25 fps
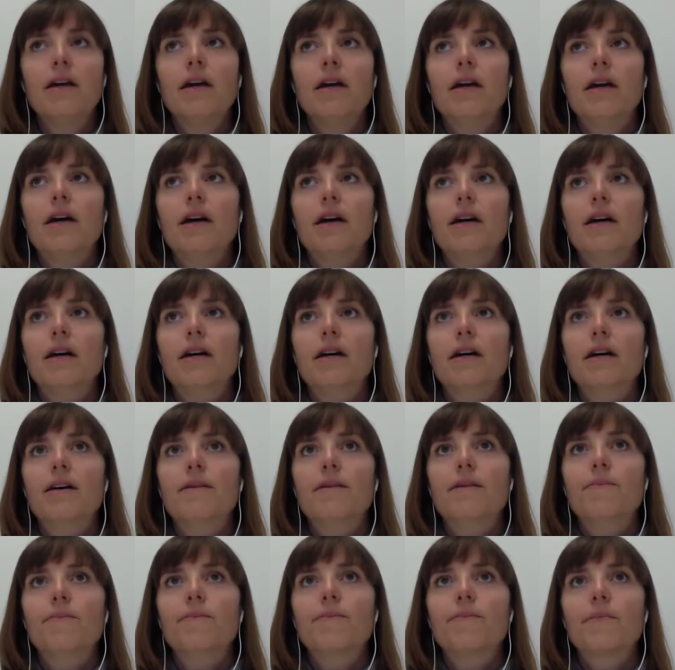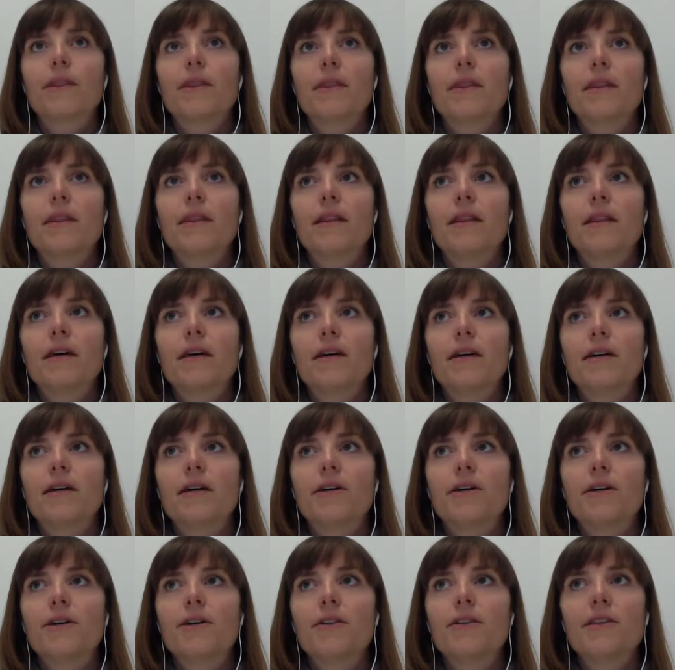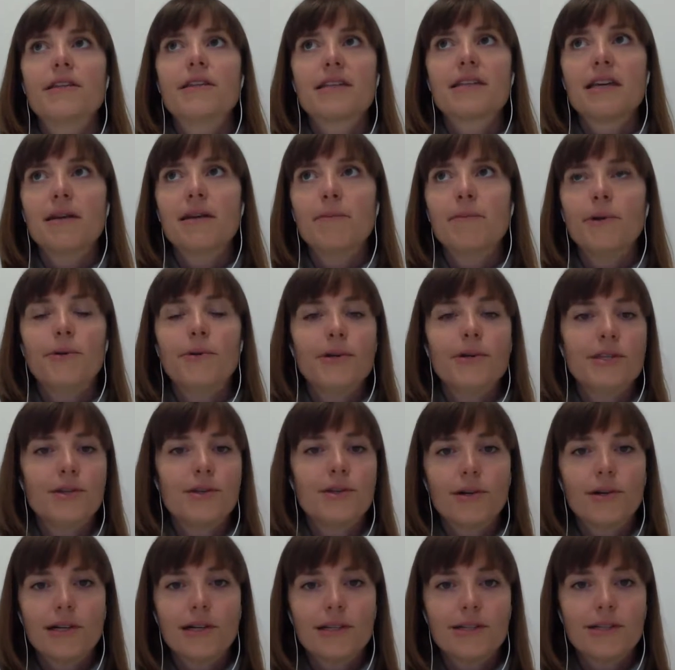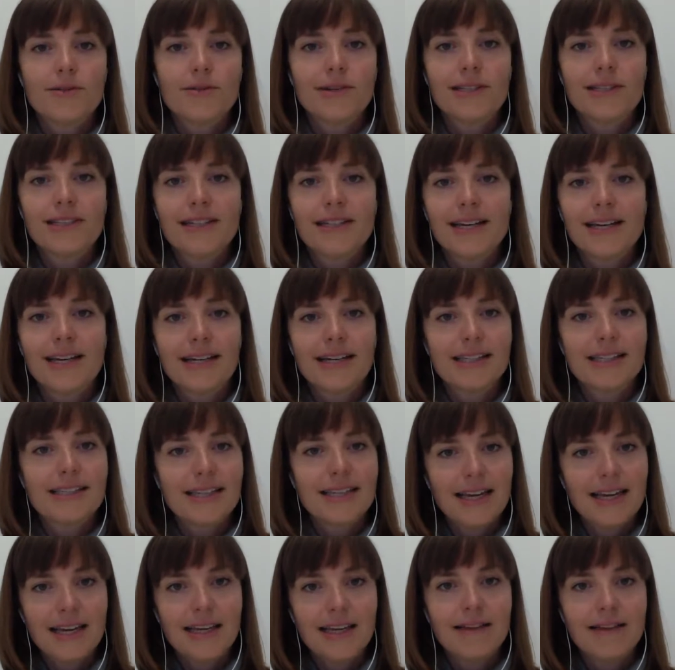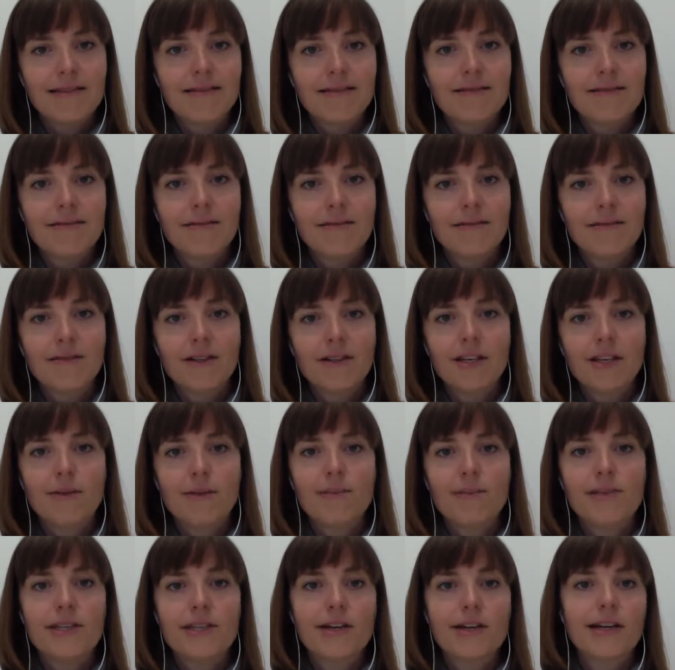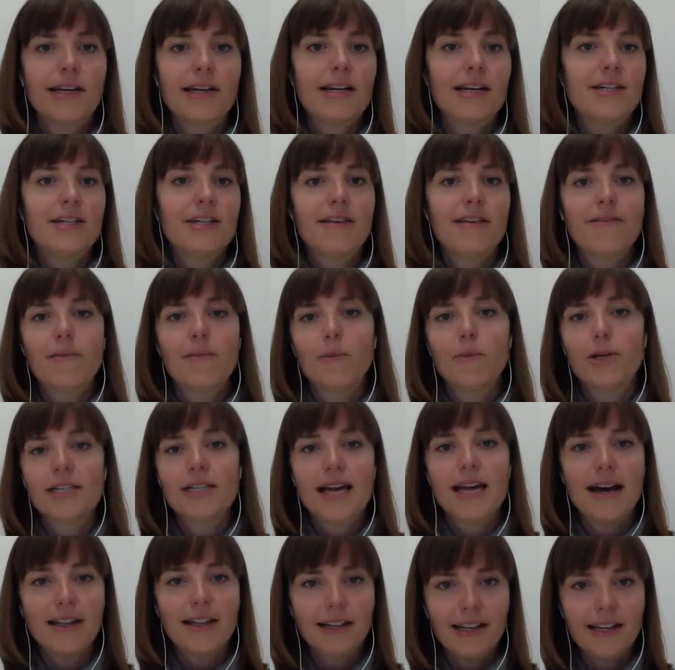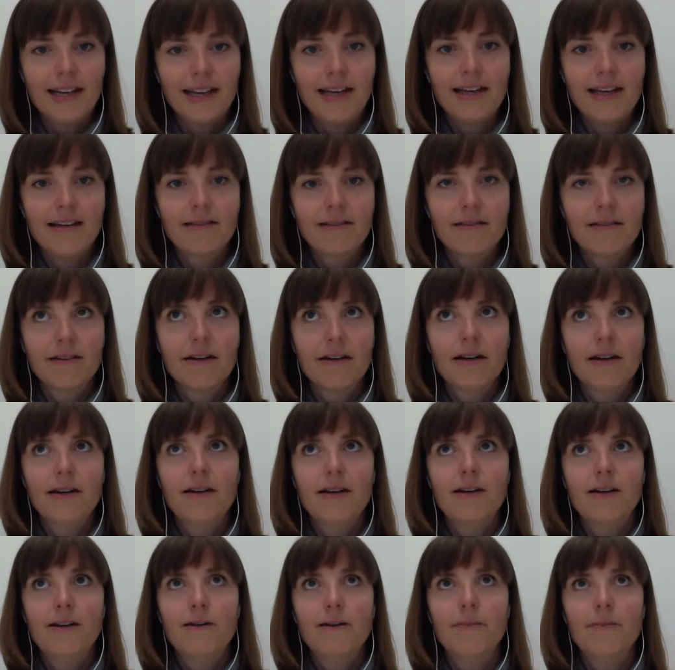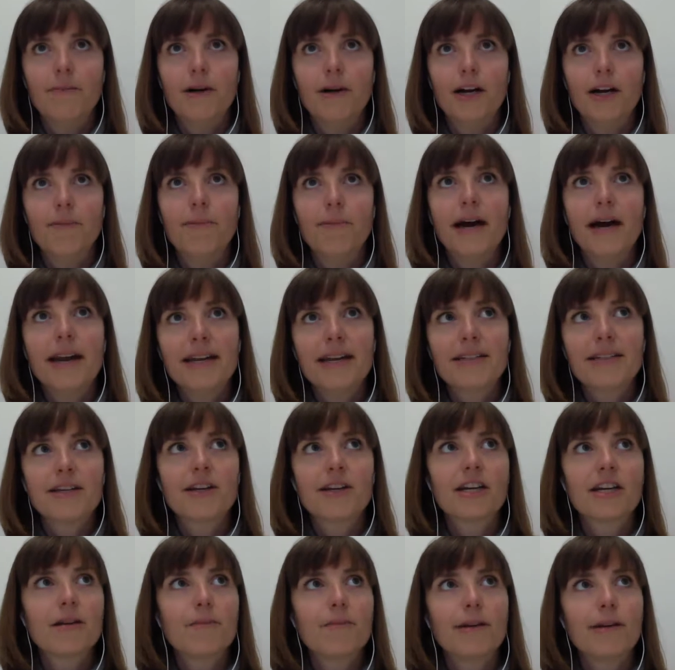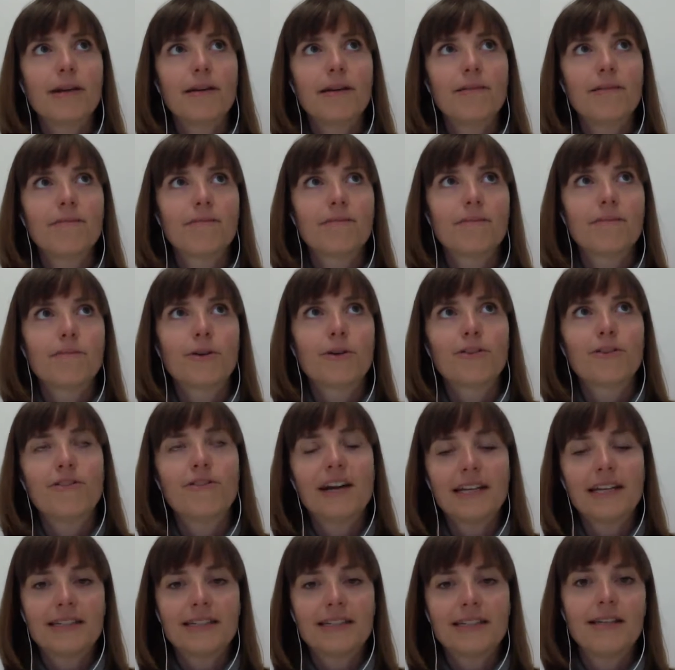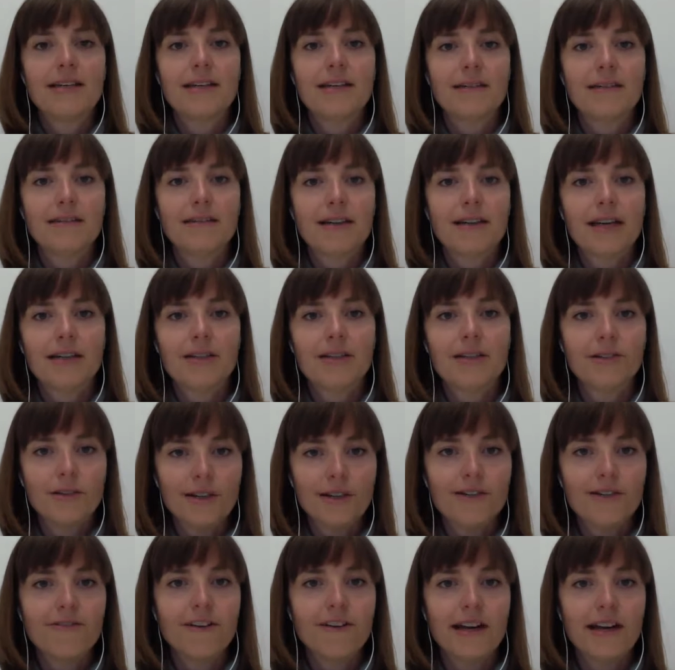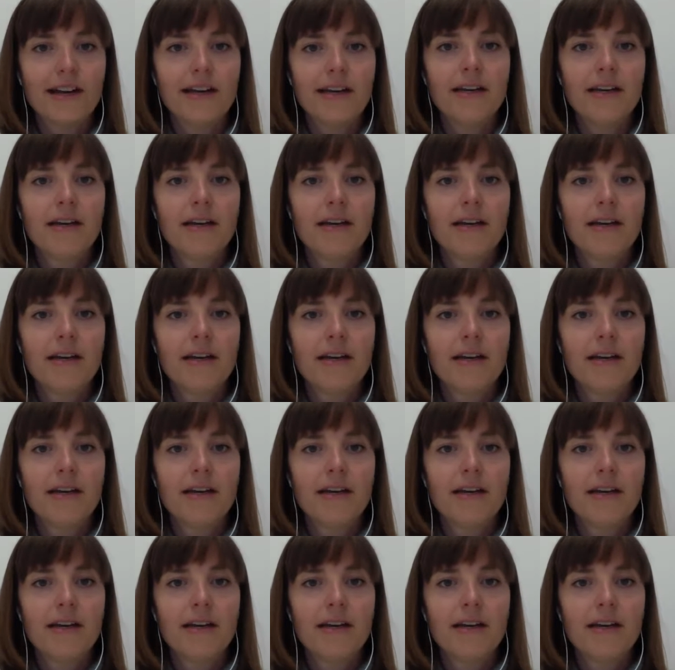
the earth is going to be restored to its Edenic state. Humans are going to achieve immortality. Our bodies are going to be perfected and glorified.